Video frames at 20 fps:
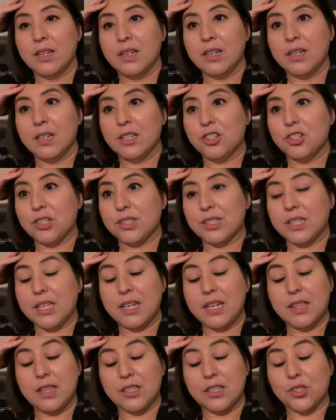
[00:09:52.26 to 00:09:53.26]
just
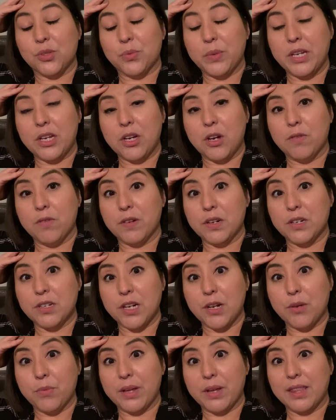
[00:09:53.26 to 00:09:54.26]
getting this week over and
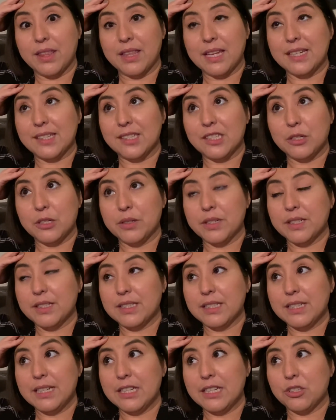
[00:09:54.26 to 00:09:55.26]
done with. Like,
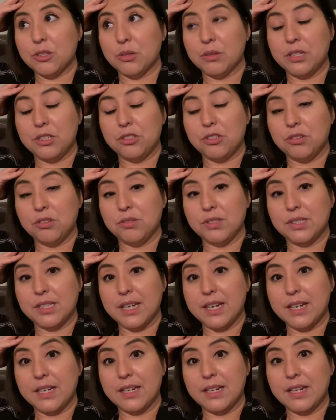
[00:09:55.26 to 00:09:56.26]
seriously, it's only
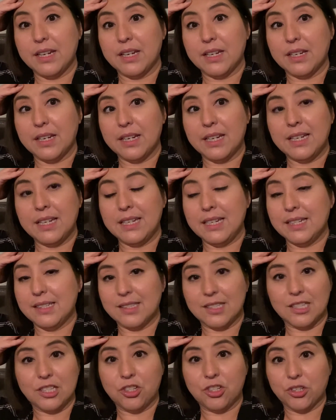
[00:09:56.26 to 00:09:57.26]
Tuesday and it needs
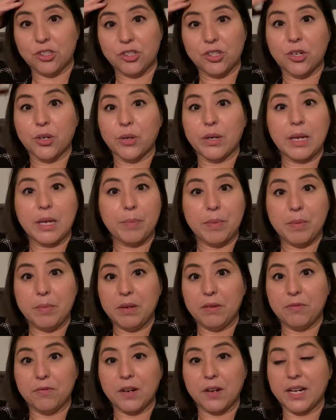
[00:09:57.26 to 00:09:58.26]
to just hurry up and
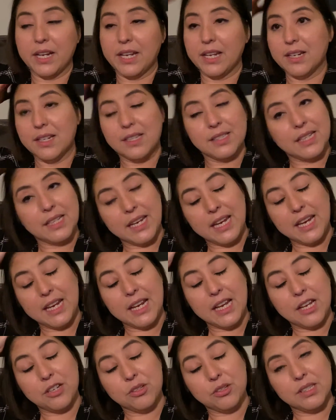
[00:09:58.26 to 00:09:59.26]
be Friday because I can't
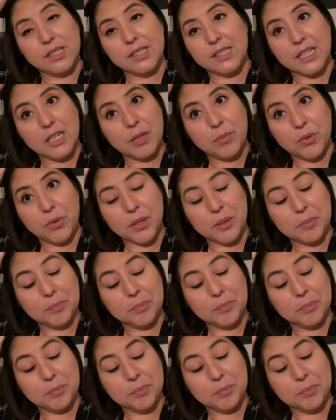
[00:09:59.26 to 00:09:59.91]
handle this anymore.